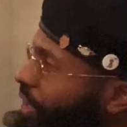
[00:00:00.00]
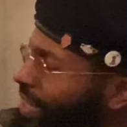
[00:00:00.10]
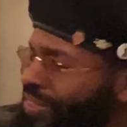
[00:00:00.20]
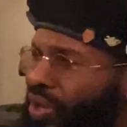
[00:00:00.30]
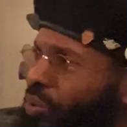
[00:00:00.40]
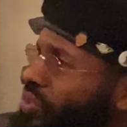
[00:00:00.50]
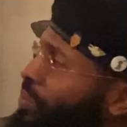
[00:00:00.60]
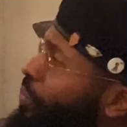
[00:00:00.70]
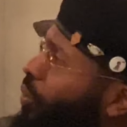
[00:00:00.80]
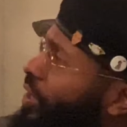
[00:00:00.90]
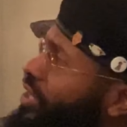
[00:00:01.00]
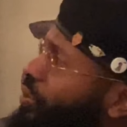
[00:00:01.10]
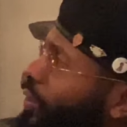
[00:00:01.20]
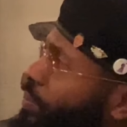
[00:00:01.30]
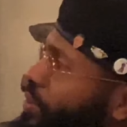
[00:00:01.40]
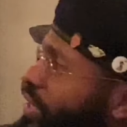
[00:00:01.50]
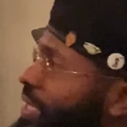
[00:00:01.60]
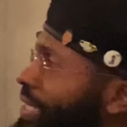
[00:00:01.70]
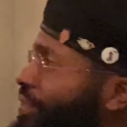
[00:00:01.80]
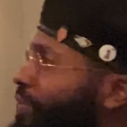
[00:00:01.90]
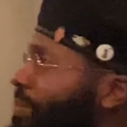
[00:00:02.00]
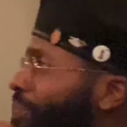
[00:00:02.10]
I thought it was important to represent different